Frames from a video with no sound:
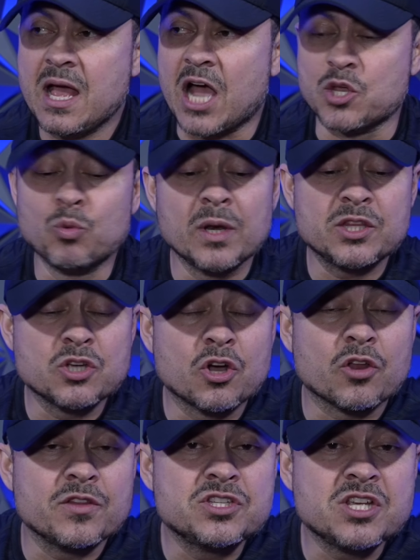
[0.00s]
Are you willing to
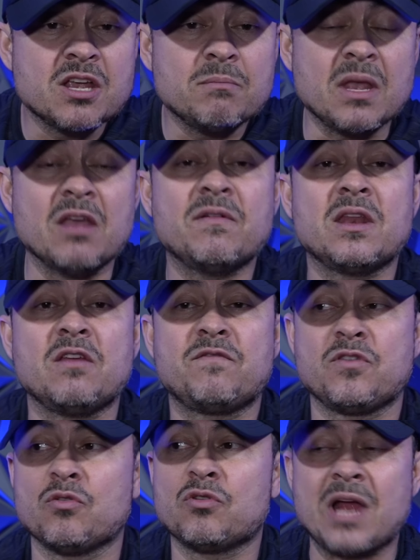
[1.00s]
go to the gym even
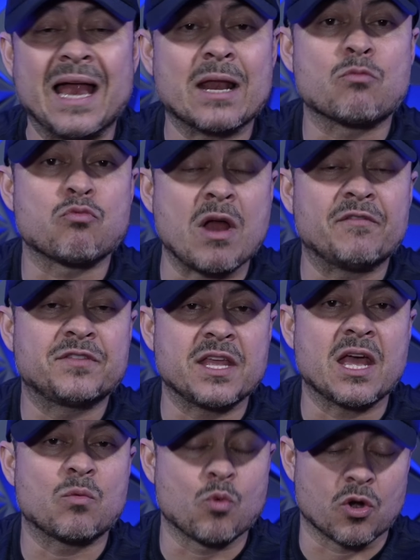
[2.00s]
if you had a rough
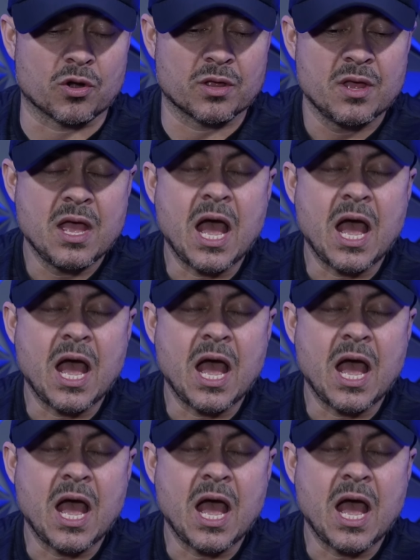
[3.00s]
day at work?